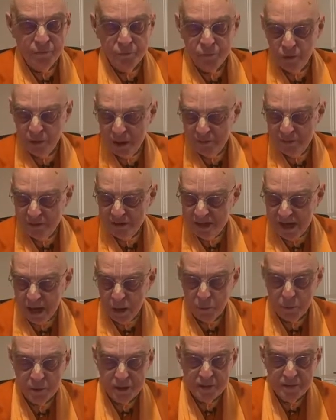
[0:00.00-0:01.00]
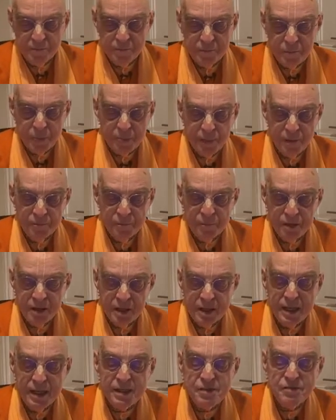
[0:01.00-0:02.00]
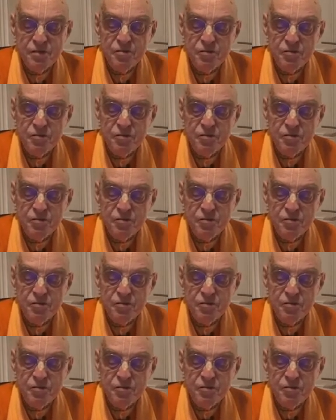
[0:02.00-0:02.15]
to give a dowry, it is